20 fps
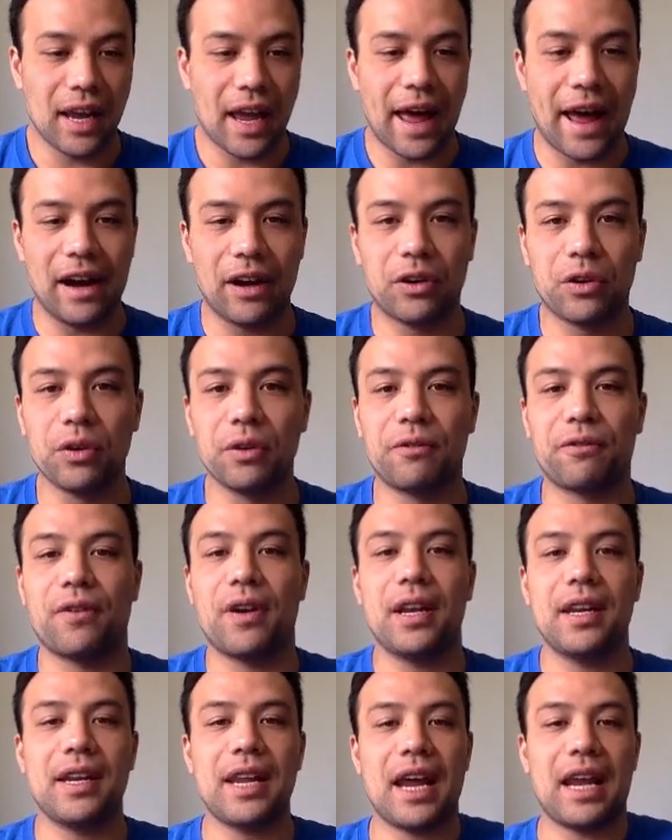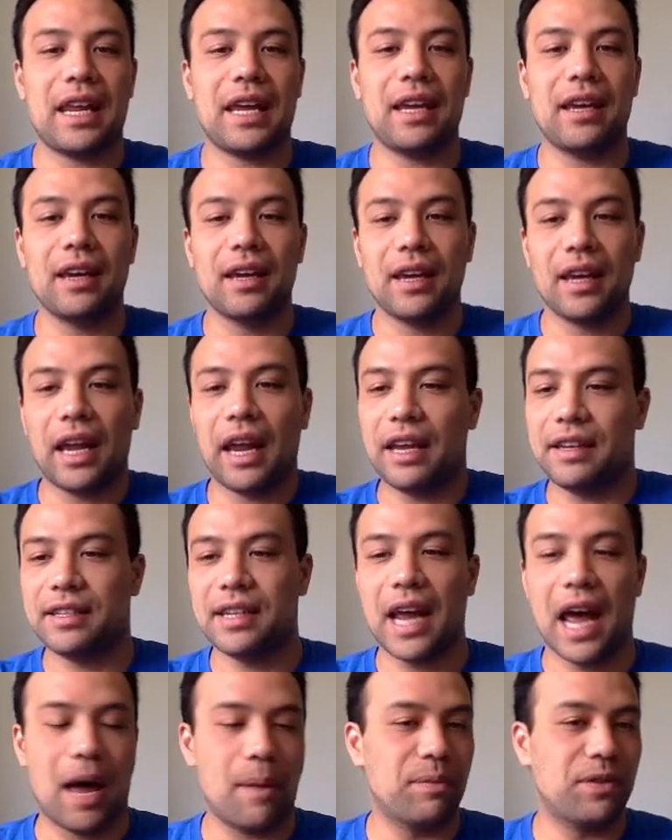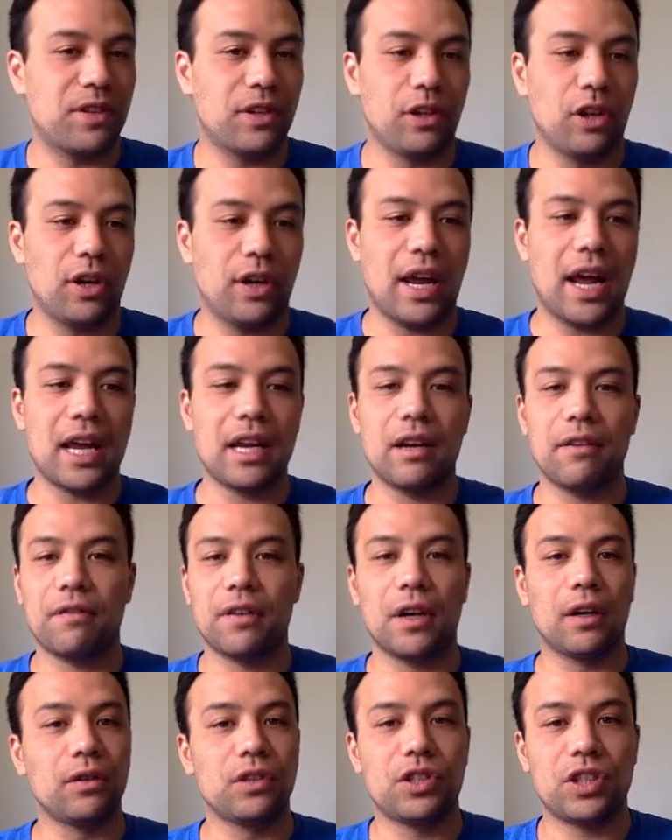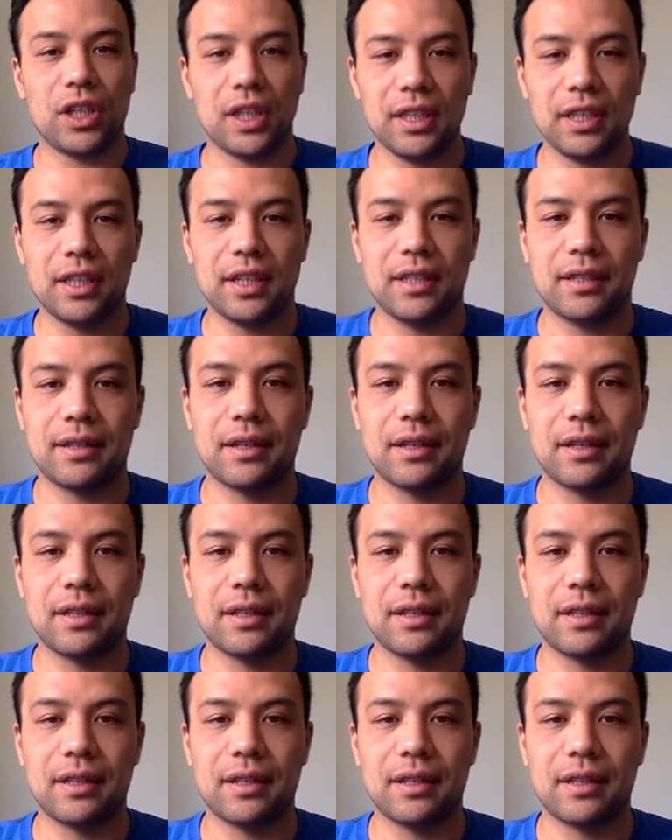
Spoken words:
Our good friend Nettie is an absolute NFL genius.